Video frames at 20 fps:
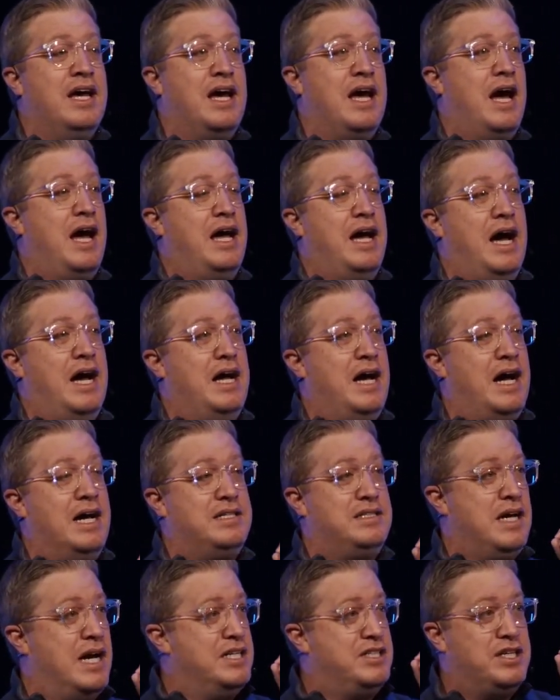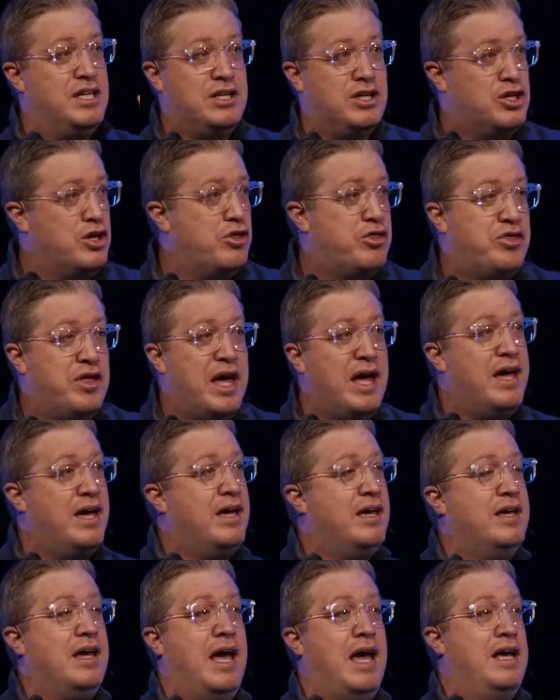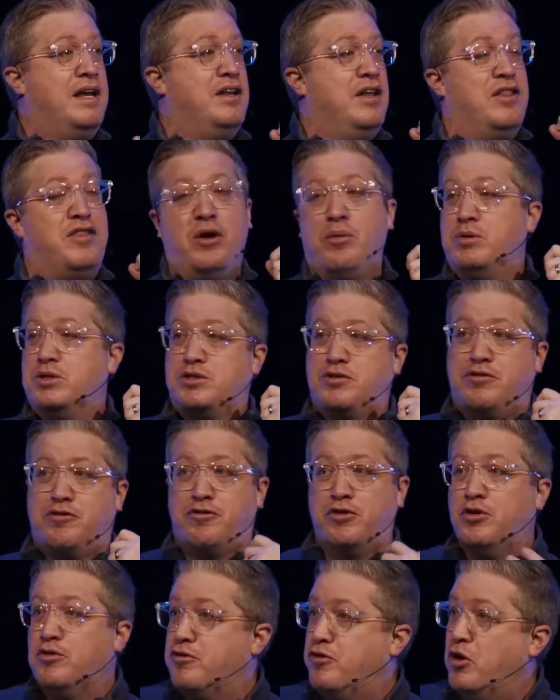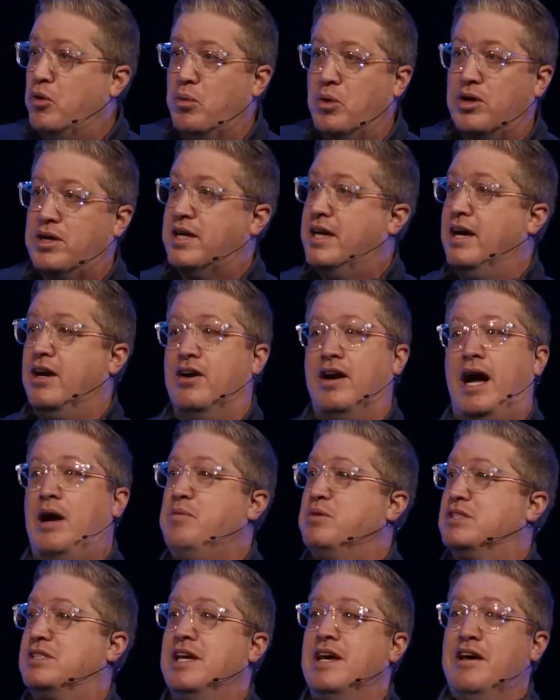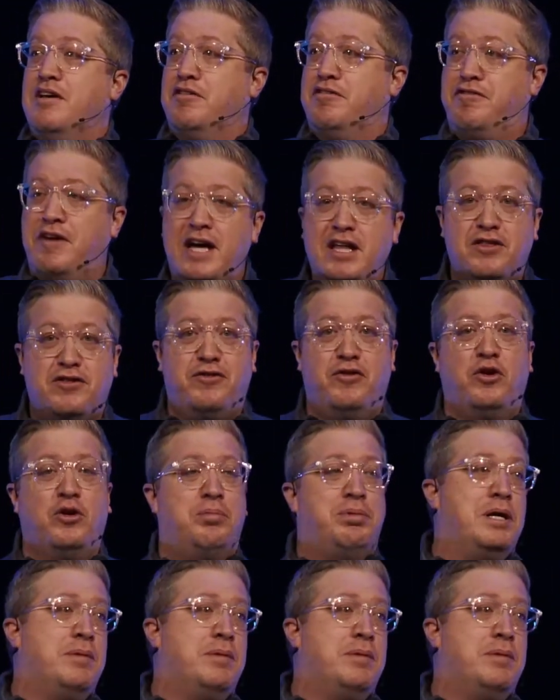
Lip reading: I did a good thing, and there was fruitful work here. I was faithful.